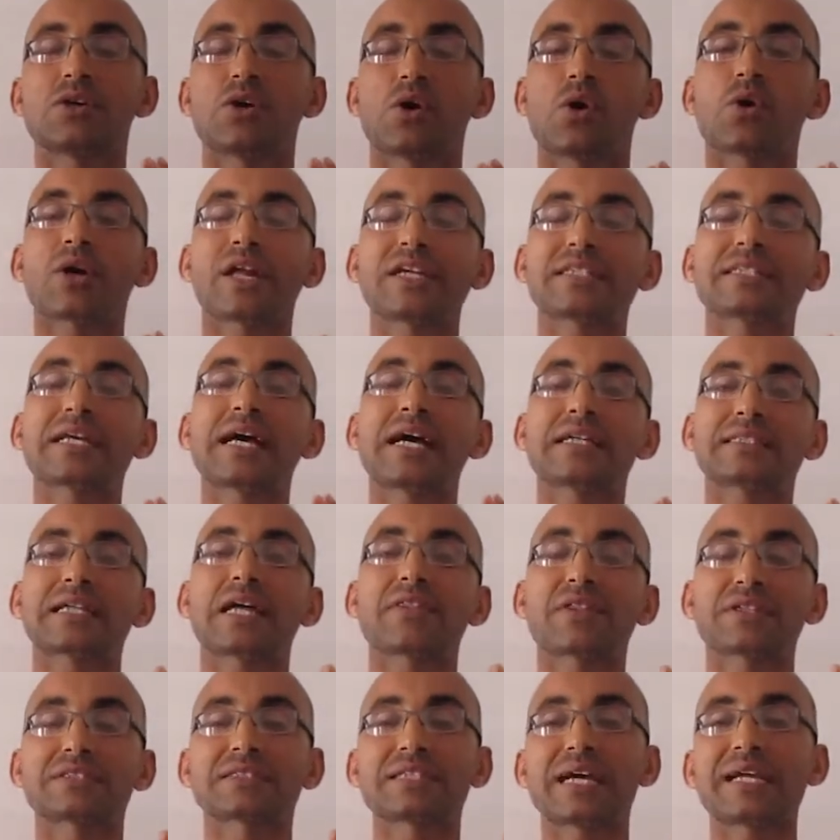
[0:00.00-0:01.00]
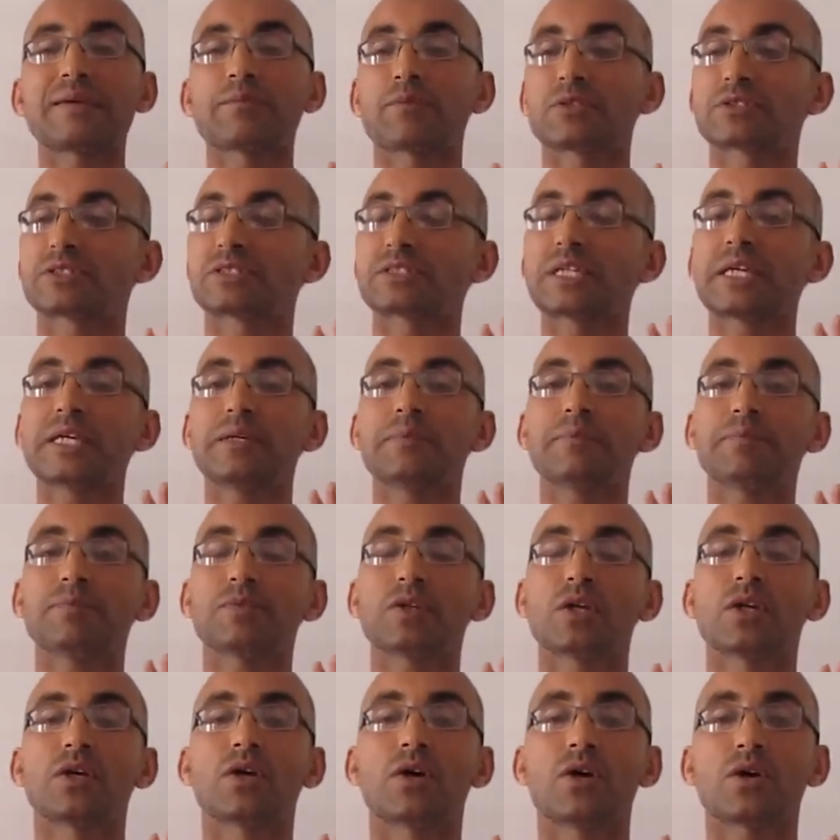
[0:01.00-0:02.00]
it had at the time the same
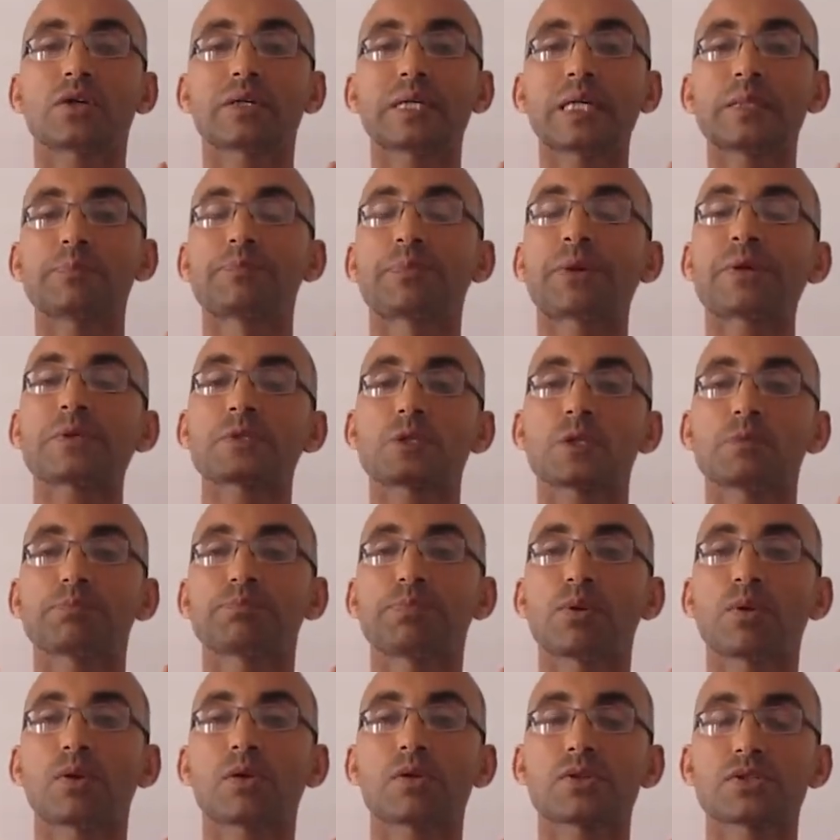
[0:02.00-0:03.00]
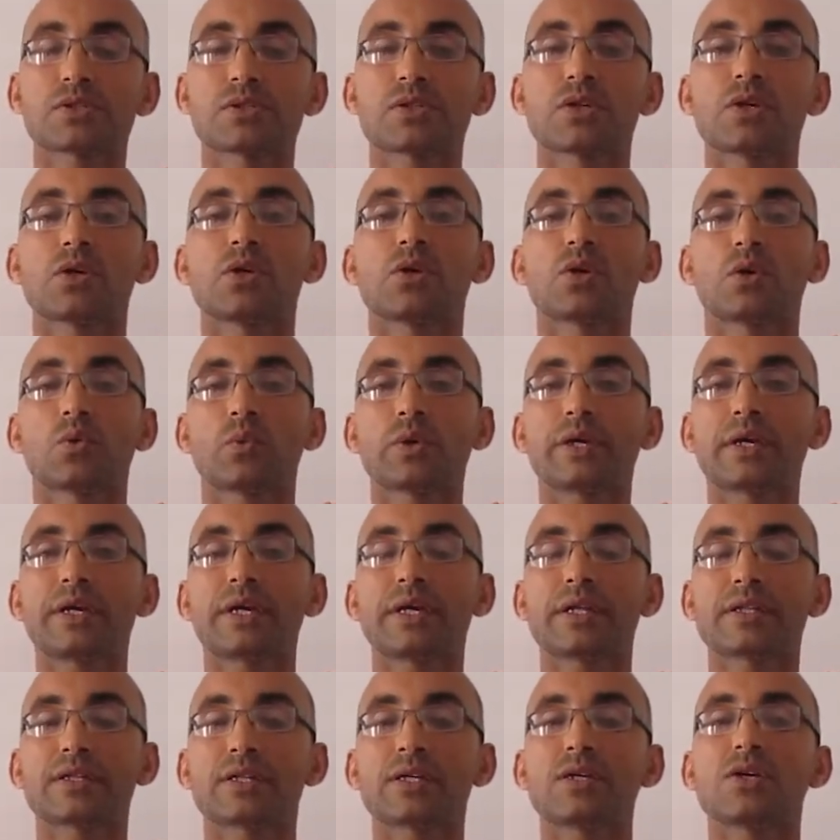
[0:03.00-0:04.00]
principles
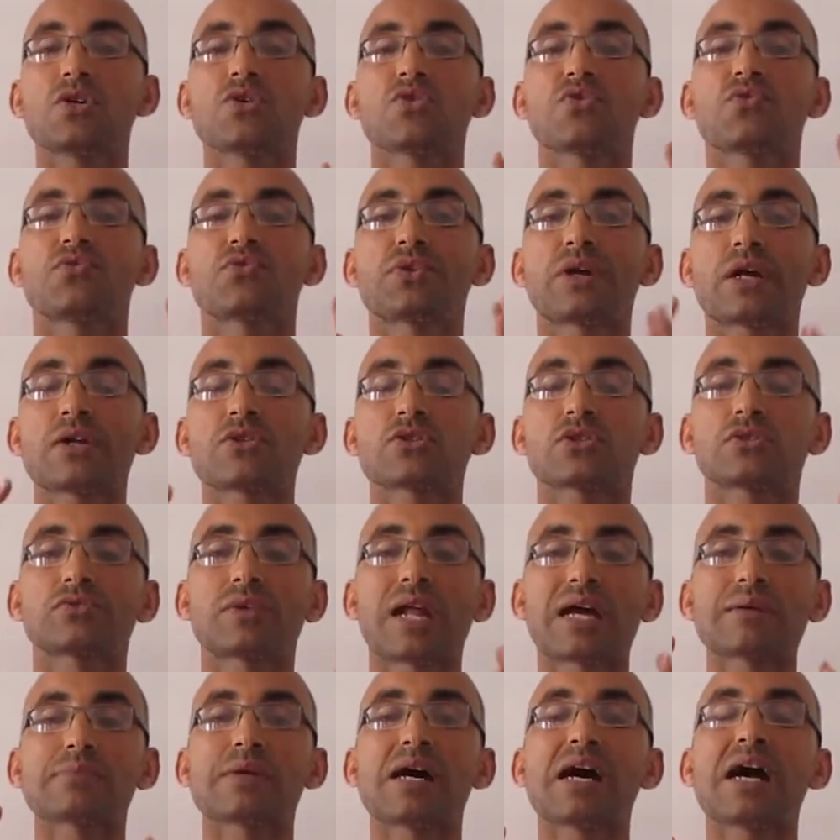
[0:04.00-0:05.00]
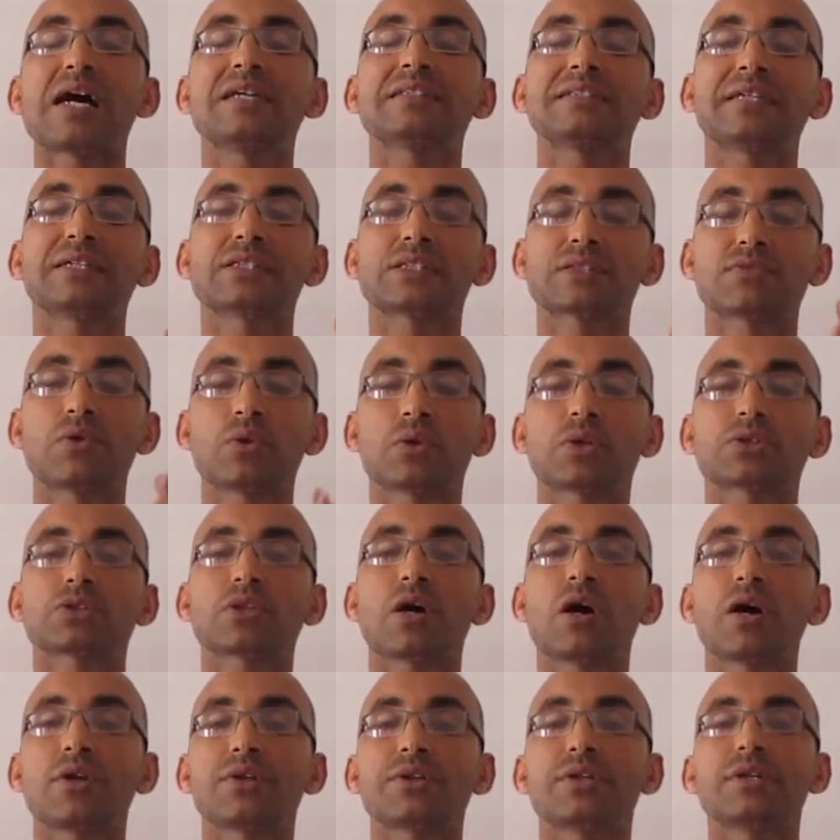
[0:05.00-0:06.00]
with French drama, and it's focused
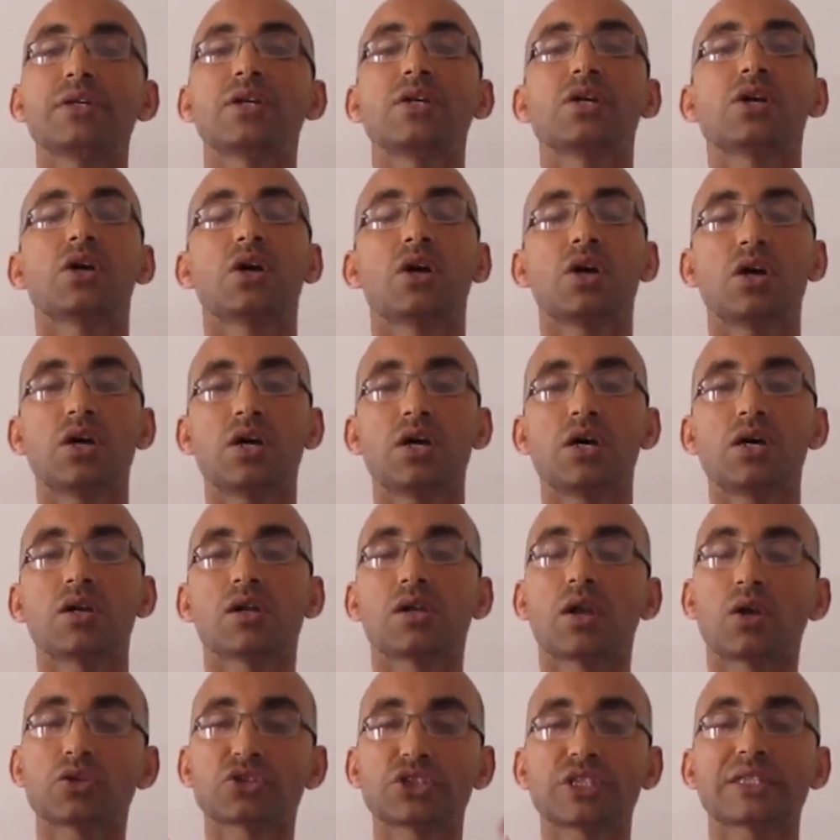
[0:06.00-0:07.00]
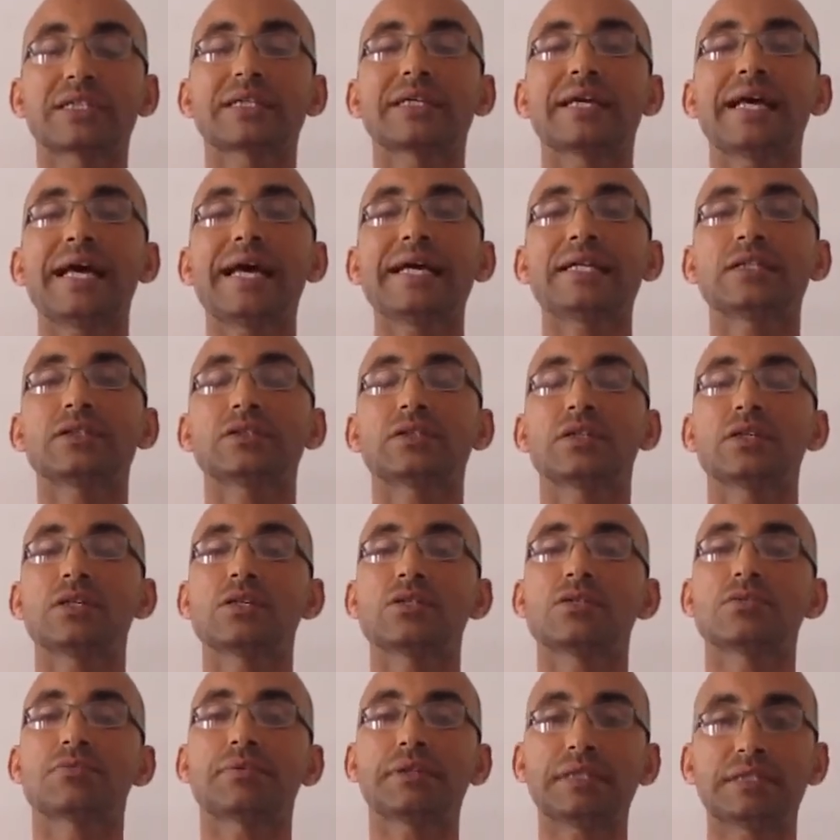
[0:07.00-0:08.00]
on logic and
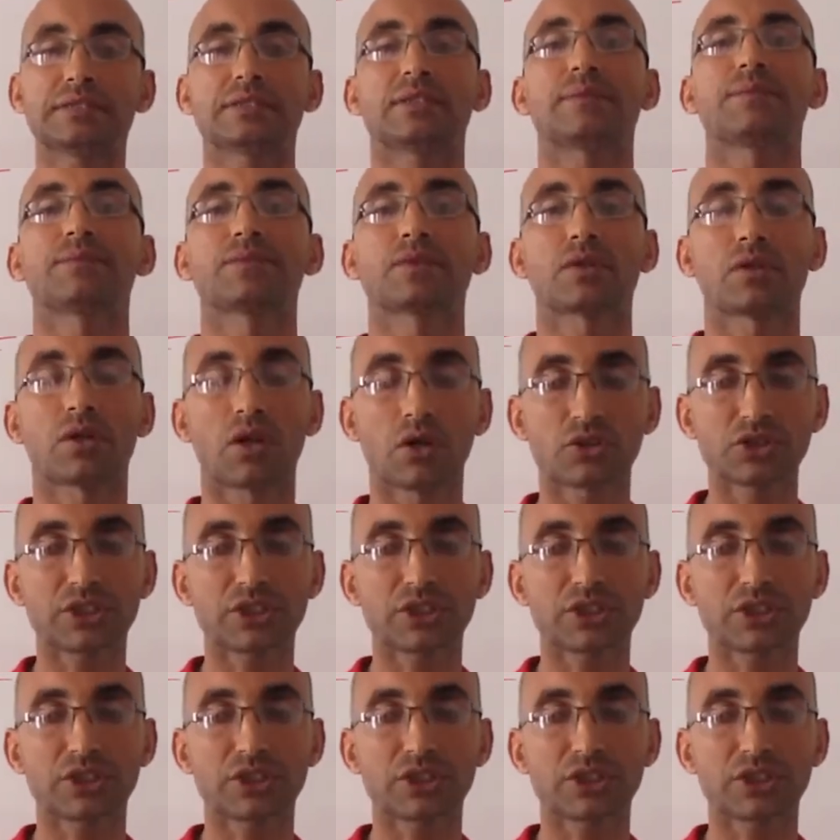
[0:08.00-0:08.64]
reason.